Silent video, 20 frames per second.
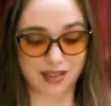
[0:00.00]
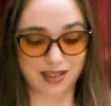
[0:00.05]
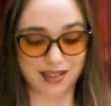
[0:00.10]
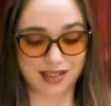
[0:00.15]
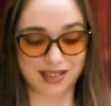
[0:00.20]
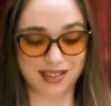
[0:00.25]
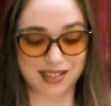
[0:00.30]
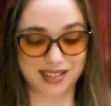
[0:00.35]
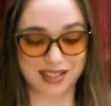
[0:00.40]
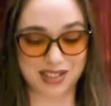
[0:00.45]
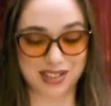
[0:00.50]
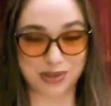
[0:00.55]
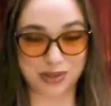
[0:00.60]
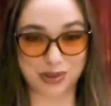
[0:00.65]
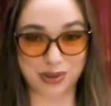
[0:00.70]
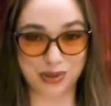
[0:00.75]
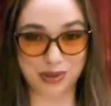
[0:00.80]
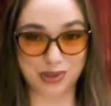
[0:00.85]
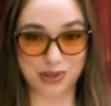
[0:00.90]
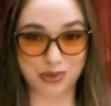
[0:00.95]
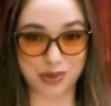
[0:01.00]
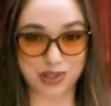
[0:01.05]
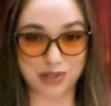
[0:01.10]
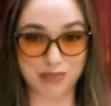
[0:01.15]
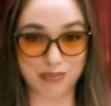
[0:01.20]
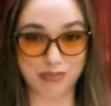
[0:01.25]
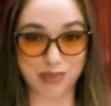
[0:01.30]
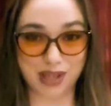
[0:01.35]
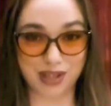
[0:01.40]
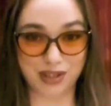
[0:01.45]
Scrooge was
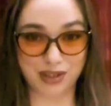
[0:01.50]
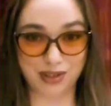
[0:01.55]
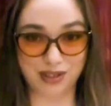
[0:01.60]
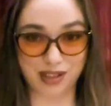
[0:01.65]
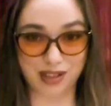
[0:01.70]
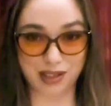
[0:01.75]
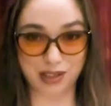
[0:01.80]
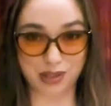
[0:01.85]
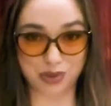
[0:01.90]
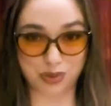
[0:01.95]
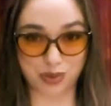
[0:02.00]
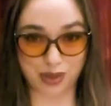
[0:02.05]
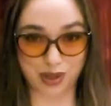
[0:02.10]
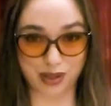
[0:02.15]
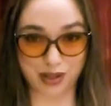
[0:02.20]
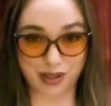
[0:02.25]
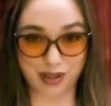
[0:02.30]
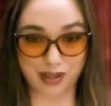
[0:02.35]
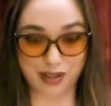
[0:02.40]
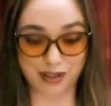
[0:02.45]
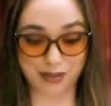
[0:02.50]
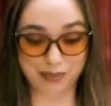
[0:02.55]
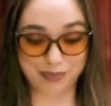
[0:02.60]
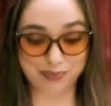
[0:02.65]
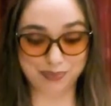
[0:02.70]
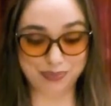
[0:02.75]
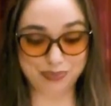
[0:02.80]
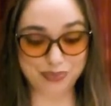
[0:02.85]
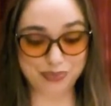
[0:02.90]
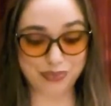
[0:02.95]
better than his word.
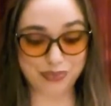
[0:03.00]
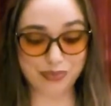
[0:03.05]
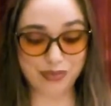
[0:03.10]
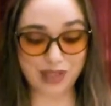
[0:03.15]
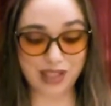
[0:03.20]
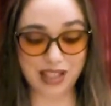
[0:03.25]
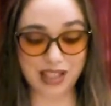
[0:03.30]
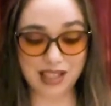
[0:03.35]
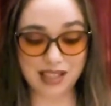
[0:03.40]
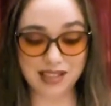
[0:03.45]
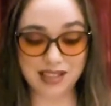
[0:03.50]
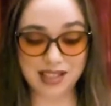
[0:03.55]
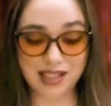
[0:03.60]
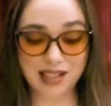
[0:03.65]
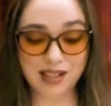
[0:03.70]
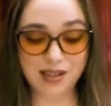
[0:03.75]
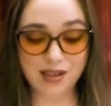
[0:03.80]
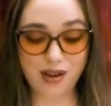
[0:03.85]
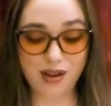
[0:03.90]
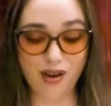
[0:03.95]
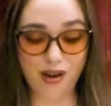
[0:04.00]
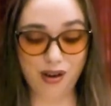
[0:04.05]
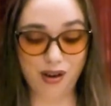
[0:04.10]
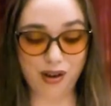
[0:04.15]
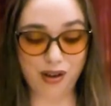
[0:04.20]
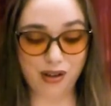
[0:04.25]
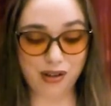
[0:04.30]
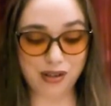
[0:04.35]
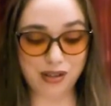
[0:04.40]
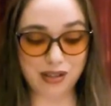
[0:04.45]
He did it
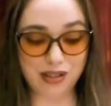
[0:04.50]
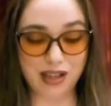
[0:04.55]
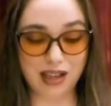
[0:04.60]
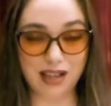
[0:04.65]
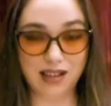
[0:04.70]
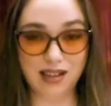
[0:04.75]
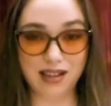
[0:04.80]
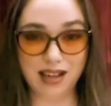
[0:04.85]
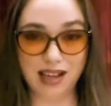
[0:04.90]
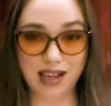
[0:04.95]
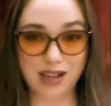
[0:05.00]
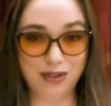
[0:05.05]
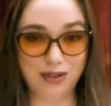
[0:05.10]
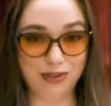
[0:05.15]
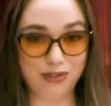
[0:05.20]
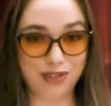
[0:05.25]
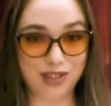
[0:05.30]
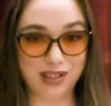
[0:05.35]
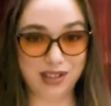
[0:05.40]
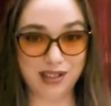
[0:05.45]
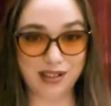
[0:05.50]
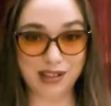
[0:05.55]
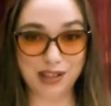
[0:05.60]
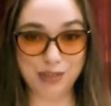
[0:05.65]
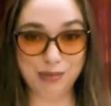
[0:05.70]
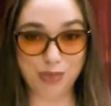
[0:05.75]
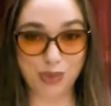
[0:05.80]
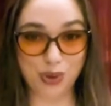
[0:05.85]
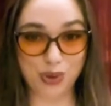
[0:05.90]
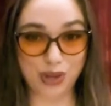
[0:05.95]
all and infinitely
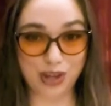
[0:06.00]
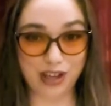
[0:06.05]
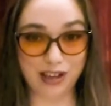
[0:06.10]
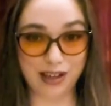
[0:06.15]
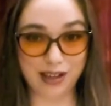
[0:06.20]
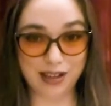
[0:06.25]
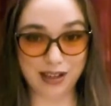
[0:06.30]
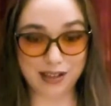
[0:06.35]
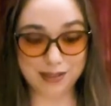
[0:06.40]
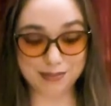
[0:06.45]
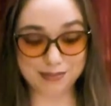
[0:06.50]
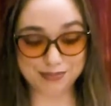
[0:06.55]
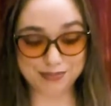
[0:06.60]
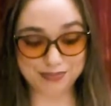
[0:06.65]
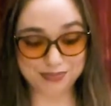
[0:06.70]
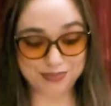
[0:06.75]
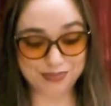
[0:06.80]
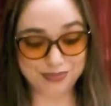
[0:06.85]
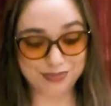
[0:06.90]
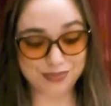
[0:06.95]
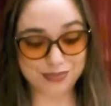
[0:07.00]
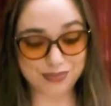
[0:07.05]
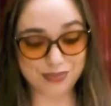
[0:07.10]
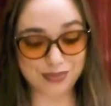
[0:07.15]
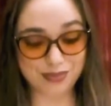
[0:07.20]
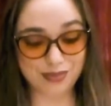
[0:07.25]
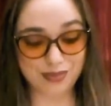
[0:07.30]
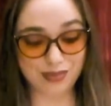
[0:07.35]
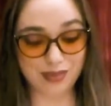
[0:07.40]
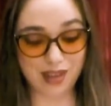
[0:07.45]
more.
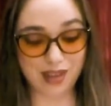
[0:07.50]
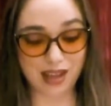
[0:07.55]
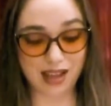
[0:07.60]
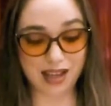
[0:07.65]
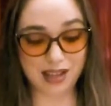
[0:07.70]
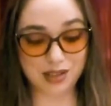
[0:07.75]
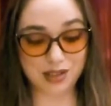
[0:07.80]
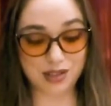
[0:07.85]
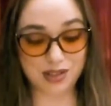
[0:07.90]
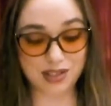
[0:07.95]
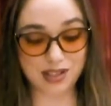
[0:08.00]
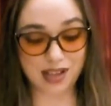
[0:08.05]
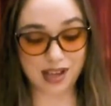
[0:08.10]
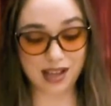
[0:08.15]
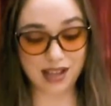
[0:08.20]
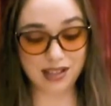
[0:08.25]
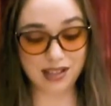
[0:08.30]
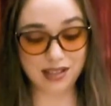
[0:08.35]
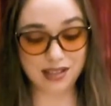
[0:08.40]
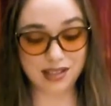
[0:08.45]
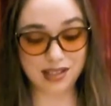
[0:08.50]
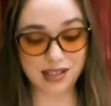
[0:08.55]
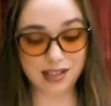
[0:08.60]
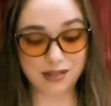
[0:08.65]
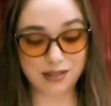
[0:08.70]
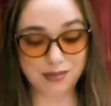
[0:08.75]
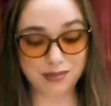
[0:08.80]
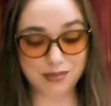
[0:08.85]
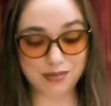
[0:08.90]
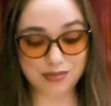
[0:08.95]
And to Tiny
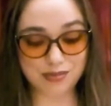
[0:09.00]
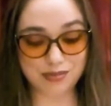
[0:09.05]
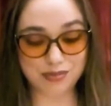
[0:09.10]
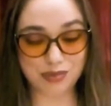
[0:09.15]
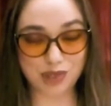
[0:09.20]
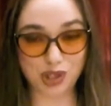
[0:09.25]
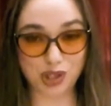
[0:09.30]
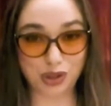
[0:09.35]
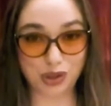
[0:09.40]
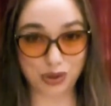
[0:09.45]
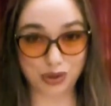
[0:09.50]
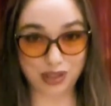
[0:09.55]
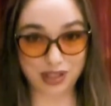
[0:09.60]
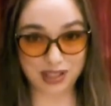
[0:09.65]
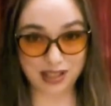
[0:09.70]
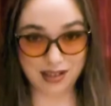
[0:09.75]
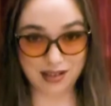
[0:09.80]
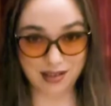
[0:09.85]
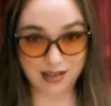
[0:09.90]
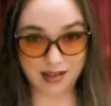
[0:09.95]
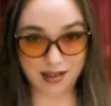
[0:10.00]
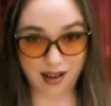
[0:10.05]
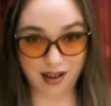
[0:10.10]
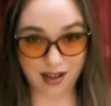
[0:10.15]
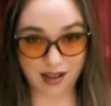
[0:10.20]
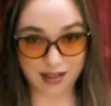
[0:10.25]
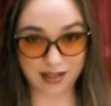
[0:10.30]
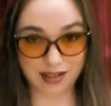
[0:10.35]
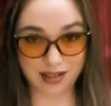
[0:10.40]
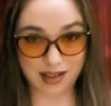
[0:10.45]
Tim, who did not
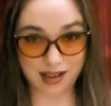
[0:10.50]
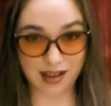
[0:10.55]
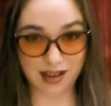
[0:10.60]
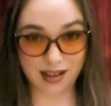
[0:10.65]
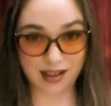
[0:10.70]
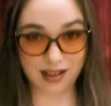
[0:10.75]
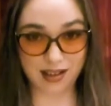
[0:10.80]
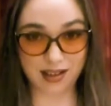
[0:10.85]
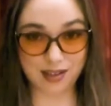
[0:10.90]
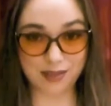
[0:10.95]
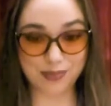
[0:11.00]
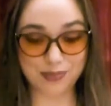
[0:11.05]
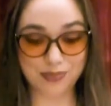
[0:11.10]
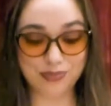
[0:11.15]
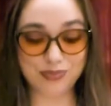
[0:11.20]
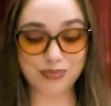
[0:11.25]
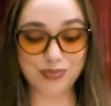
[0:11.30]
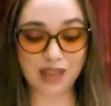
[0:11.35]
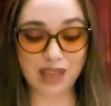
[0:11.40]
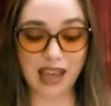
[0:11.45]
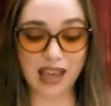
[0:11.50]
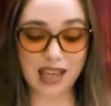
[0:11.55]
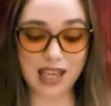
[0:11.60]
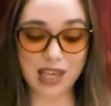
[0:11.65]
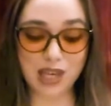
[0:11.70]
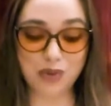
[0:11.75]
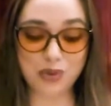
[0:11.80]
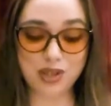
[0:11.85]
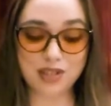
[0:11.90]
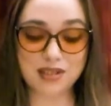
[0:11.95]
die,
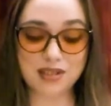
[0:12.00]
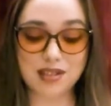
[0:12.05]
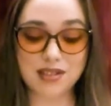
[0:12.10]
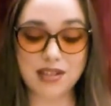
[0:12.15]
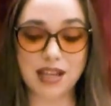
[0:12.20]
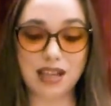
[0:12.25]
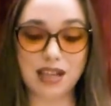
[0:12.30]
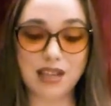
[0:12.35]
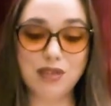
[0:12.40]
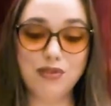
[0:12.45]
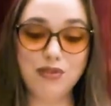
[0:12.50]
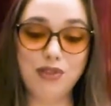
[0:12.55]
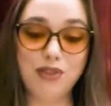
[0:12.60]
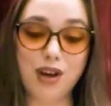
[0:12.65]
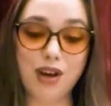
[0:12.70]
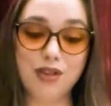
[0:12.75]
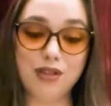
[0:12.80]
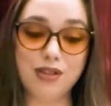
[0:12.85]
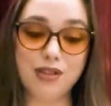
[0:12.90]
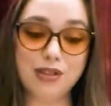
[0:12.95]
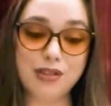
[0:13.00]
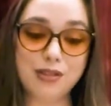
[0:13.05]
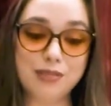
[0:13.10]
he was a second father.